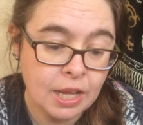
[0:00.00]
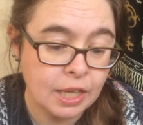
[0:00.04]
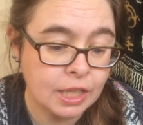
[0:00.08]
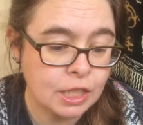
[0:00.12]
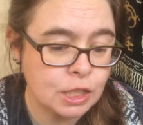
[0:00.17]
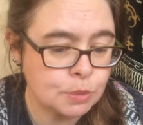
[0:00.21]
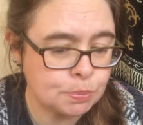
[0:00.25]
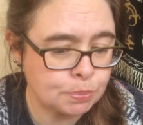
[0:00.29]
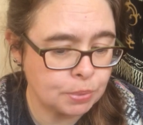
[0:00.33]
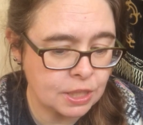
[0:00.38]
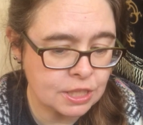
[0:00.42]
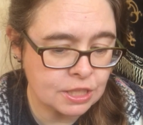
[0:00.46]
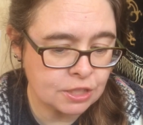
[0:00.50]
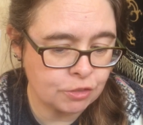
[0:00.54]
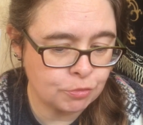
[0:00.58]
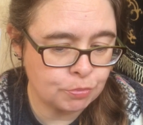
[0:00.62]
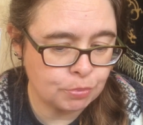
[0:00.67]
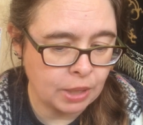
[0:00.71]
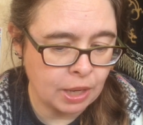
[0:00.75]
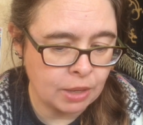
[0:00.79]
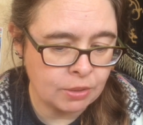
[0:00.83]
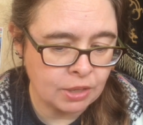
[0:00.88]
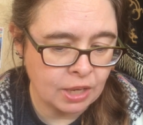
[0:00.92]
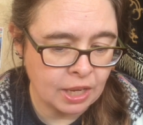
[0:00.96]
expressive
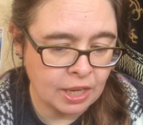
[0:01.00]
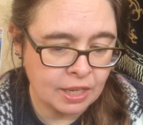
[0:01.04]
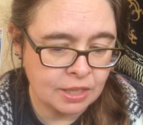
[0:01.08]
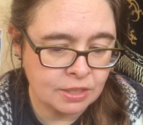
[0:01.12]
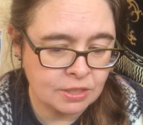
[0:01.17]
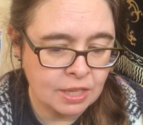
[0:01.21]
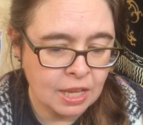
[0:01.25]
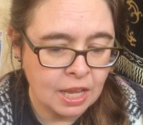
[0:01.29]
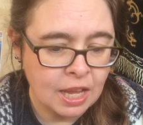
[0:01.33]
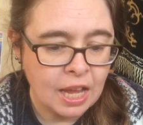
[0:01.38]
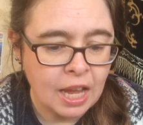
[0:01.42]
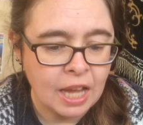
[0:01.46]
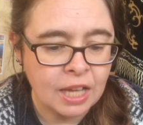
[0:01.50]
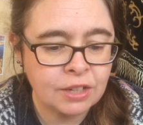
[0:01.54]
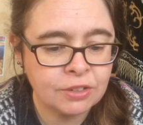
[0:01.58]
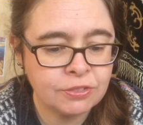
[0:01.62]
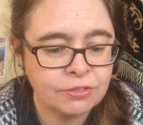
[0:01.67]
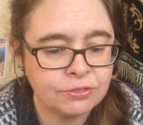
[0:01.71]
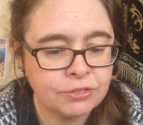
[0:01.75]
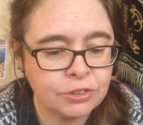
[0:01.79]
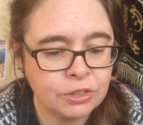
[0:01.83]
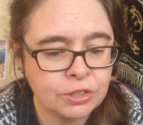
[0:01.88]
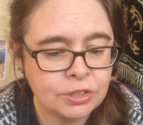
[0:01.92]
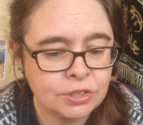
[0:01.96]
brown eyes, and a
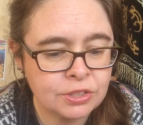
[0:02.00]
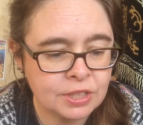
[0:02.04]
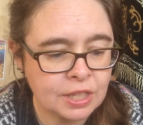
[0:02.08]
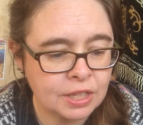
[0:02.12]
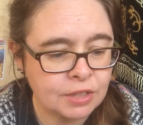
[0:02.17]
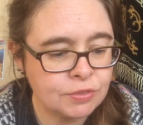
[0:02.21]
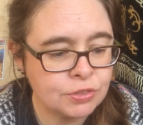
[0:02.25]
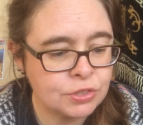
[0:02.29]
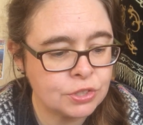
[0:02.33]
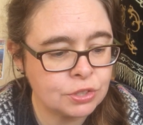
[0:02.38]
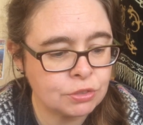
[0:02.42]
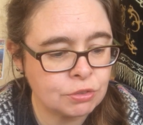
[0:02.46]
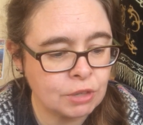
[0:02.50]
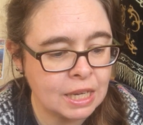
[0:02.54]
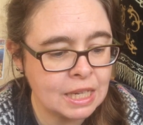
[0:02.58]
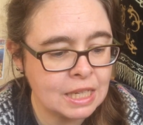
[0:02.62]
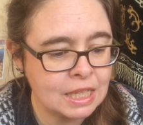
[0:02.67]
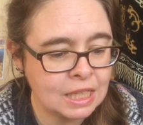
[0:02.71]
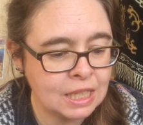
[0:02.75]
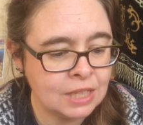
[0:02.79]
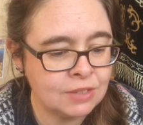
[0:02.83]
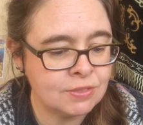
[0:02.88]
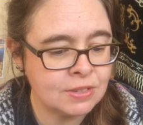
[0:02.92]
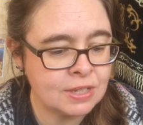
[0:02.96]
full set of straight,
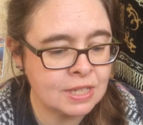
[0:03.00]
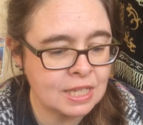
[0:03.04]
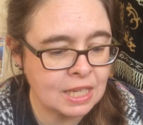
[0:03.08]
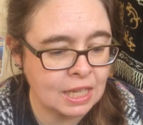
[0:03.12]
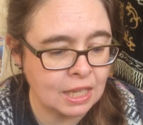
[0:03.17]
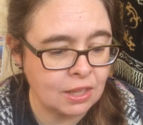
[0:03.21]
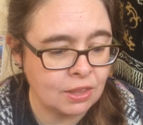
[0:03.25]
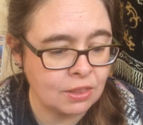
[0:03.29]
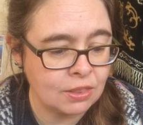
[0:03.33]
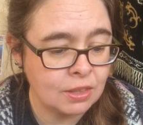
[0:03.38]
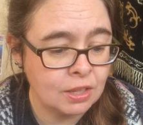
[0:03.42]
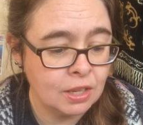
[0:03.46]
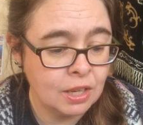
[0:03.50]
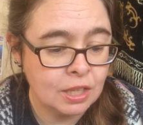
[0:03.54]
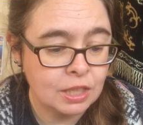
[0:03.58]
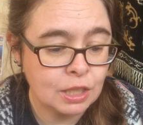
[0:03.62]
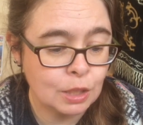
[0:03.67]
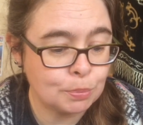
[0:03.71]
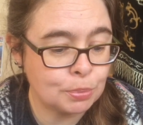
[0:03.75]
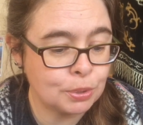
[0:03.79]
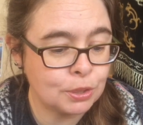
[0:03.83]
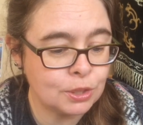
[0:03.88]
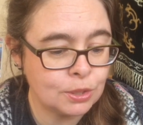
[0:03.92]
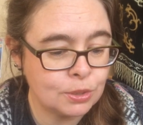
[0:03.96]
even teeth
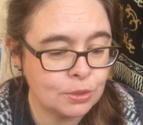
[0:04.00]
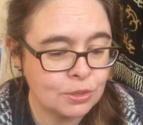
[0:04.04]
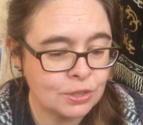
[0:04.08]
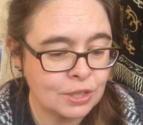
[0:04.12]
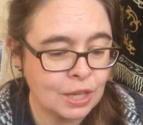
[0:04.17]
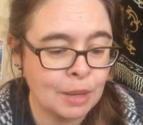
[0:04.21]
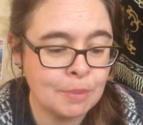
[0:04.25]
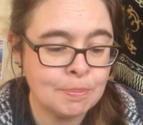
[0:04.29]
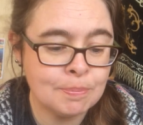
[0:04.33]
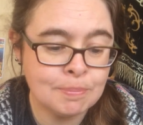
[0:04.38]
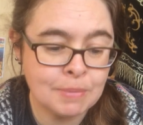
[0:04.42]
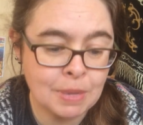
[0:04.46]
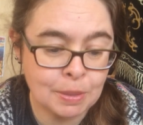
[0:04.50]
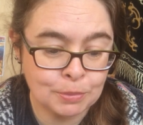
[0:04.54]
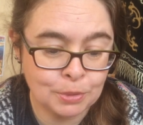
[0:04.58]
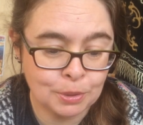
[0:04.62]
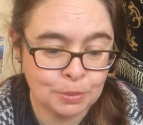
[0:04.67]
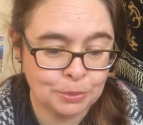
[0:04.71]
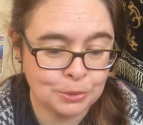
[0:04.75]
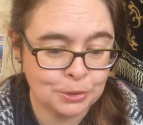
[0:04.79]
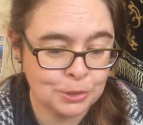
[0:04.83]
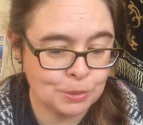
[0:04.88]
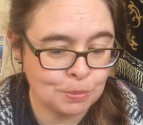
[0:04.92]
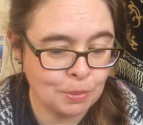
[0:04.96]
that produced a
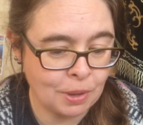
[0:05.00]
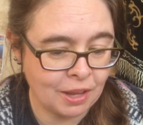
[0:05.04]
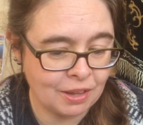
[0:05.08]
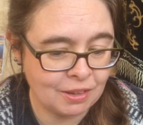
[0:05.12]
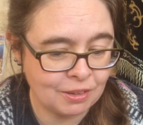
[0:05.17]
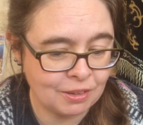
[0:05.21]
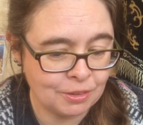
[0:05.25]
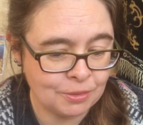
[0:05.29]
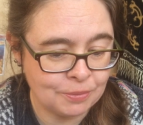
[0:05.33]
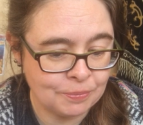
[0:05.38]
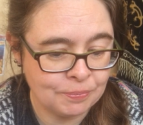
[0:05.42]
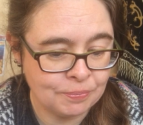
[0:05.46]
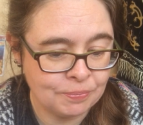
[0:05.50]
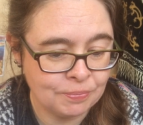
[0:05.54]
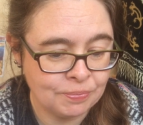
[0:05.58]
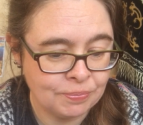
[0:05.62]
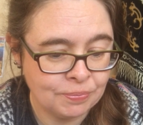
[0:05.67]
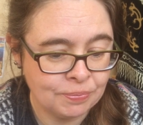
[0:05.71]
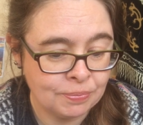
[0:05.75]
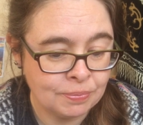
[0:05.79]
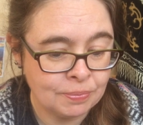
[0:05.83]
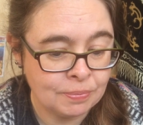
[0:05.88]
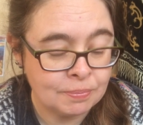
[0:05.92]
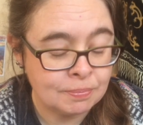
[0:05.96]
memorable smile.
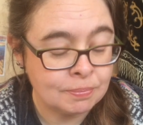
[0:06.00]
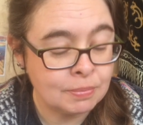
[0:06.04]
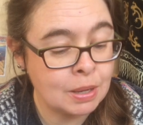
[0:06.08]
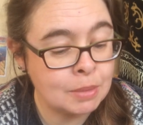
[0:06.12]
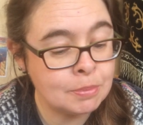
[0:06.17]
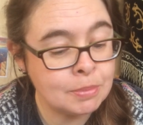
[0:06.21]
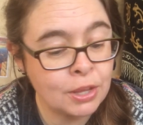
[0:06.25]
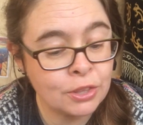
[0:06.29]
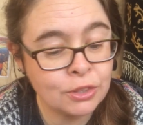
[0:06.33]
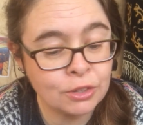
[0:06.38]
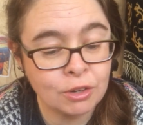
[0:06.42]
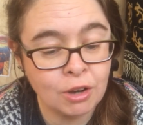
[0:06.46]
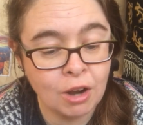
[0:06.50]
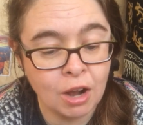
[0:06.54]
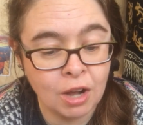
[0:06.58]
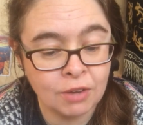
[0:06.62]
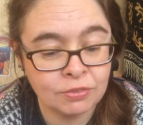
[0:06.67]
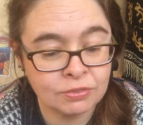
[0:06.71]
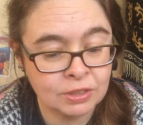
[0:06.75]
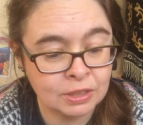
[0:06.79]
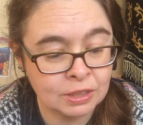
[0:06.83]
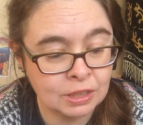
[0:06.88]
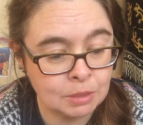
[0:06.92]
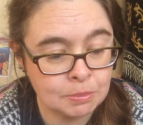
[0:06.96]
My mother
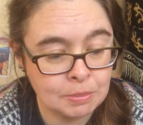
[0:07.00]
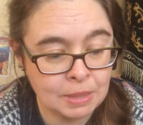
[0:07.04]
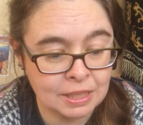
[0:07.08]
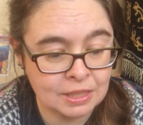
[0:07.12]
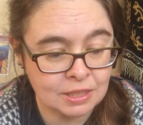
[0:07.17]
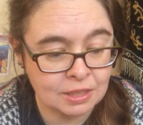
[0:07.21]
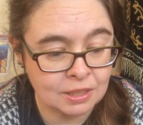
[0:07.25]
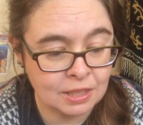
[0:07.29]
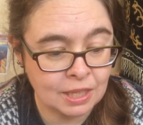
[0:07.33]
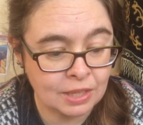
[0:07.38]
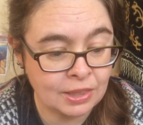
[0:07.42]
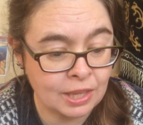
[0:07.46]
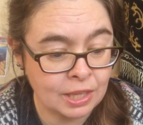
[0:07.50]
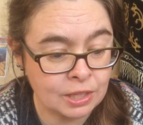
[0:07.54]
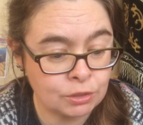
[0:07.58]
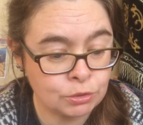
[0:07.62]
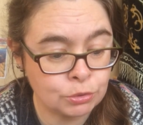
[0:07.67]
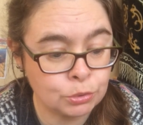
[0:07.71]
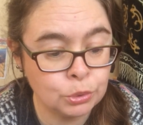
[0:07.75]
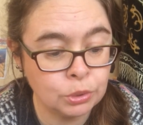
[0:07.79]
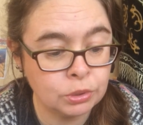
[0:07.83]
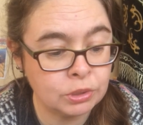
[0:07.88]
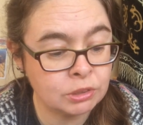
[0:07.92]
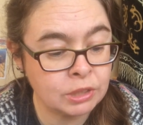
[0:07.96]
often lamented at the
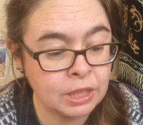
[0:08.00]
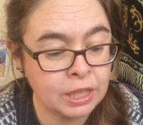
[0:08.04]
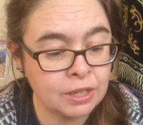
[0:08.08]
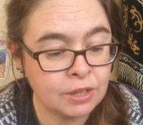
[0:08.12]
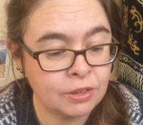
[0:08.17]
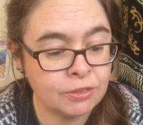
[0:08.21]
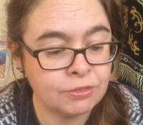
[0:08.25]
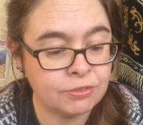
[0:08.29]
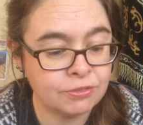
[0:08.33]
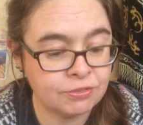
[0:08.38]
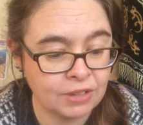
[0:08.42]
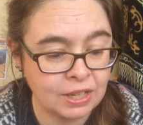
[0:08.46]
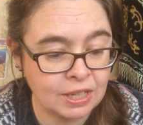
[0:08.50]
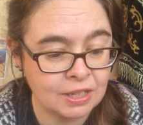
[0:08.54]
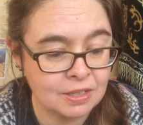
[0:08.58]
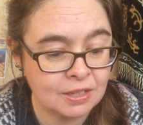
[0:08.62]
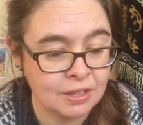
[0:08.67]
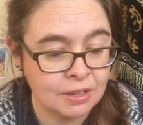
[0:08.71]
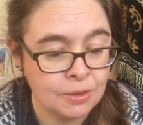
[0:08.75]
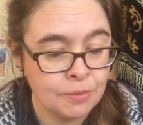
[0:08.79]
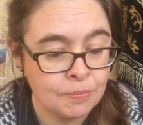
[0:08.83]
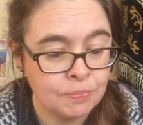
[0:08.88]
cruelty of fate,